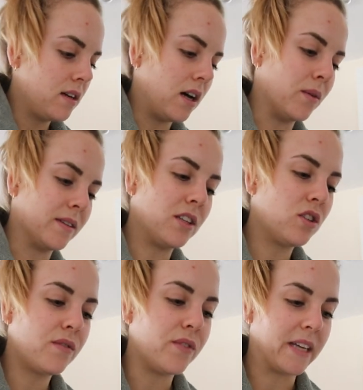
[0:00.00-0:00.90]
otherwise I
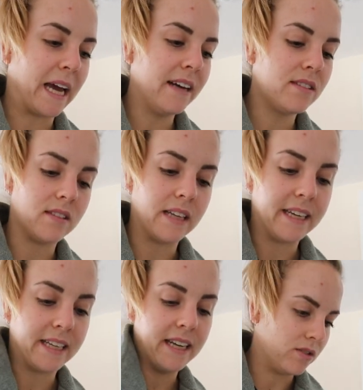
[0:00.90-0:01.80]
just forget to
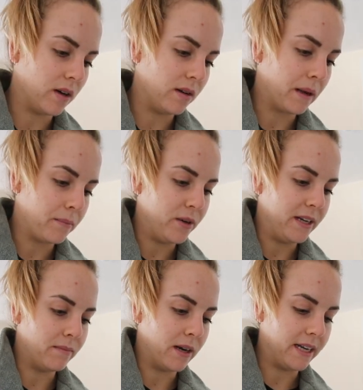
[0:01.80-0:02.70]
take it, so I'll like put
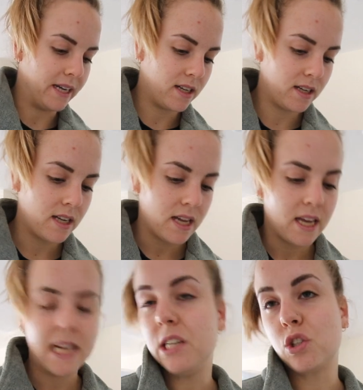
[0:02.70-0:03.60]
it in my
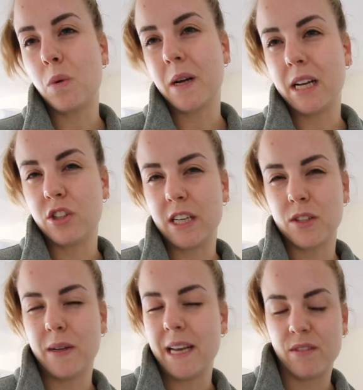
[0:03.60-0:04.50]
intra workout shake
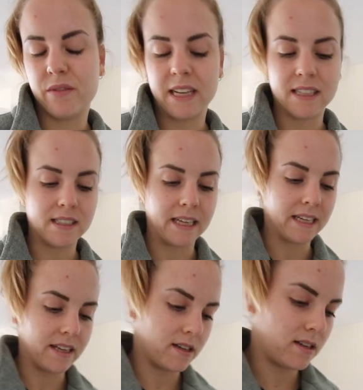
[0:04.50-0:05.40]
so I never forget to take
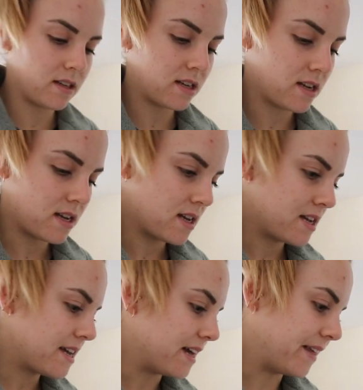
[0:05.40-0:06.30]
it.
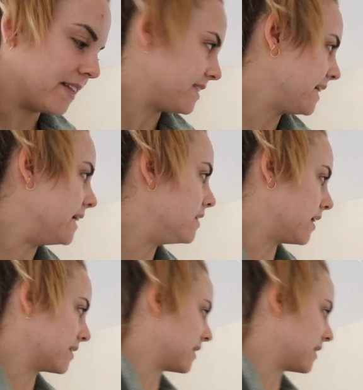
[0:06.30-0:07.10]
And that's it. Like,